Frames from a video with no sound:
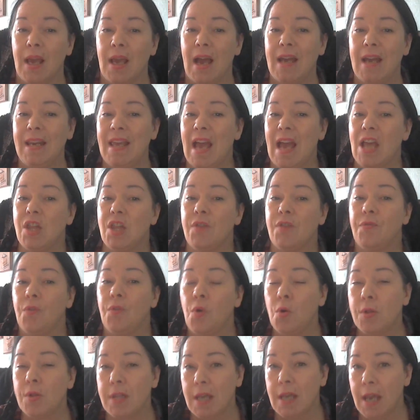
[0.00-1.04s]
At the age of
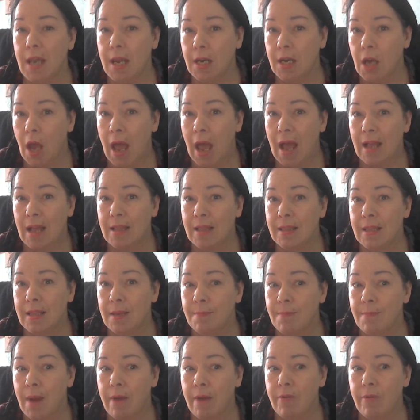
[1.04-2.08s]
fourteen, her hand
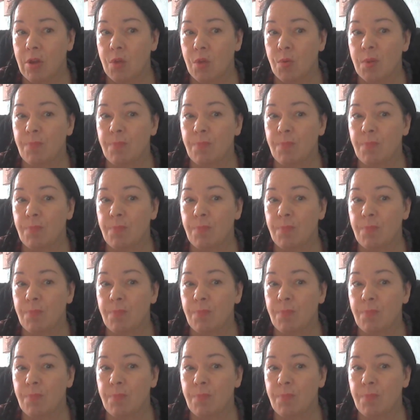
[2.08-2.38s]
in marriage was